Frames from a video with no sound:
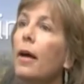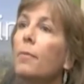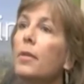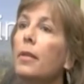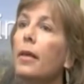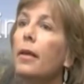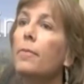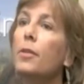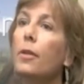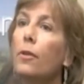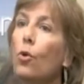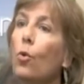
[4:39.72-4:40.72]
up
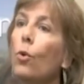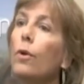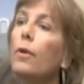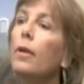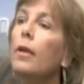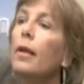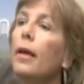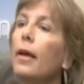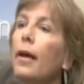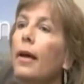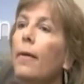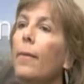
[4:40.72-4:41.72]
to corn,
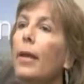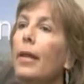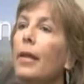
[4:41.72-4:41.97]
and